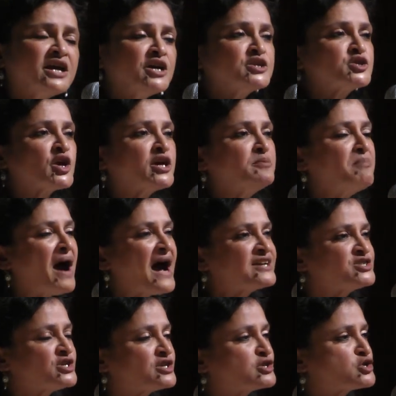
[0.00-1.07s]
So
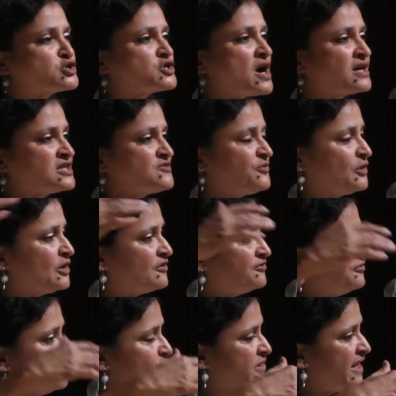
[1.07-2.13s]
imagine trucks full of
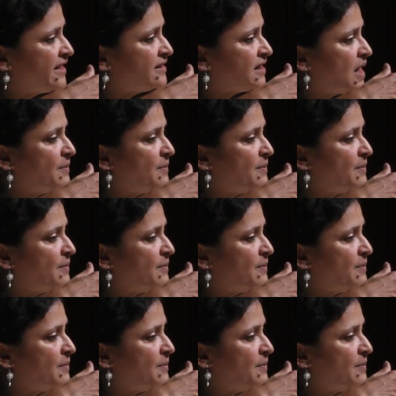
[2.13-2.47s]
food aid